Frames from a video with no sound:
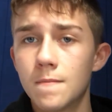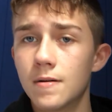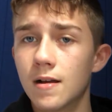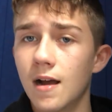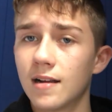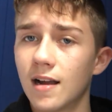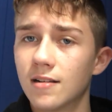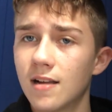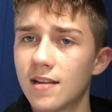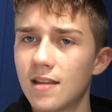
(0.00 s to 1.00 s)
But I kind
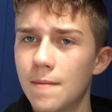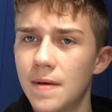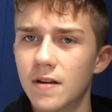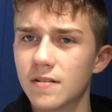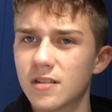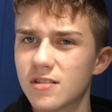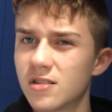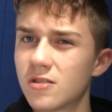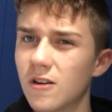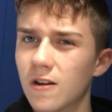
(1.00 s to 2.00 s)
of like that better than
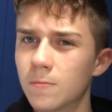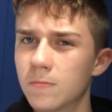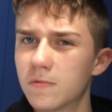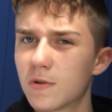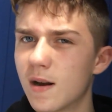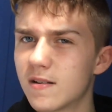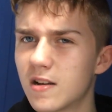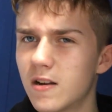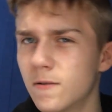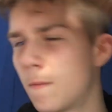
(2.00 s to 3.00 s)
just straight up square
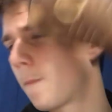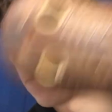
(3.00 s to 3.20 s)
toe.